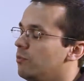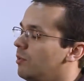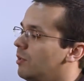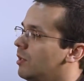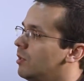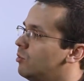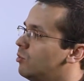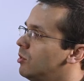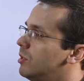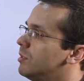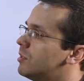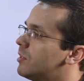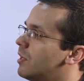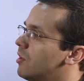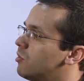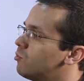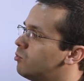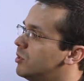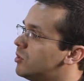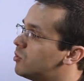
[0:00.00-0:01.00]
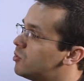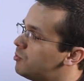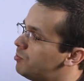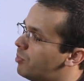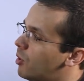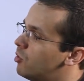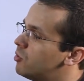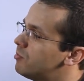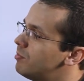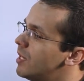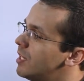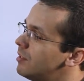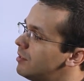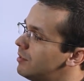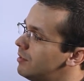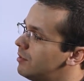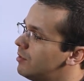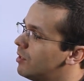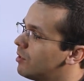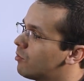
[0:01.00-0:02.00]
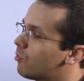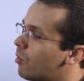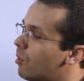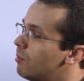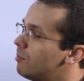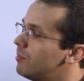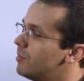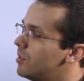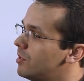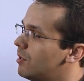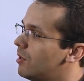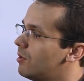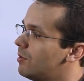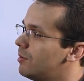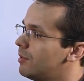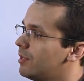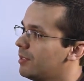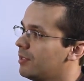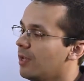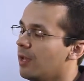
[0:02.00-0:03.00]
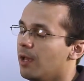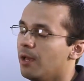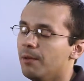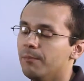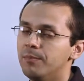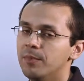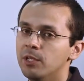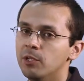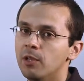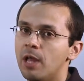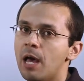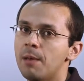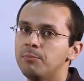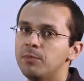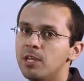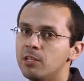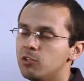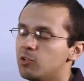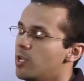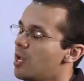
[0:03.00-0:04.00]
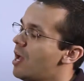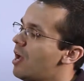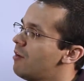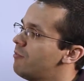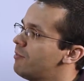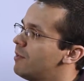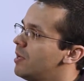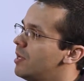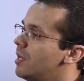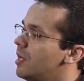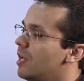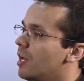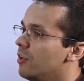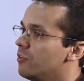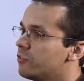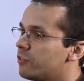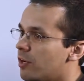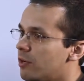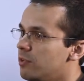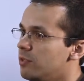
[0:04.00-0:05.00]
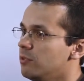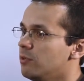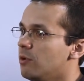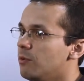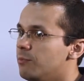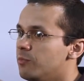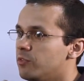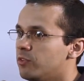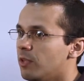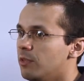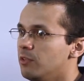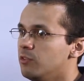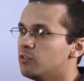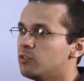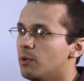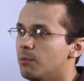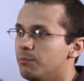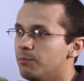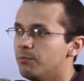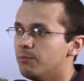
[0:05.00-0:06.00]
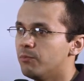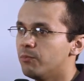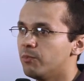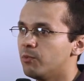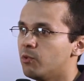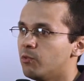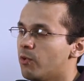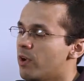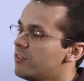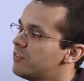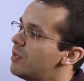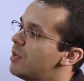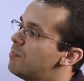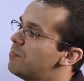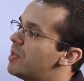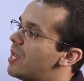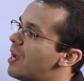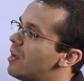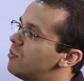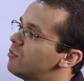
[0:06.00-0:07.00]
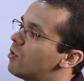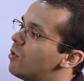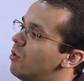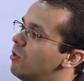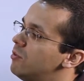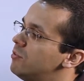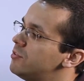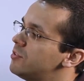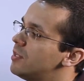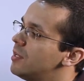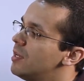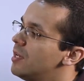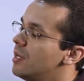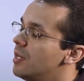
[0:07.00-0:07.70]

you know, doing tests with Postman, the Chrome you know uh, little app that you have, and started you know sending some REST API calls.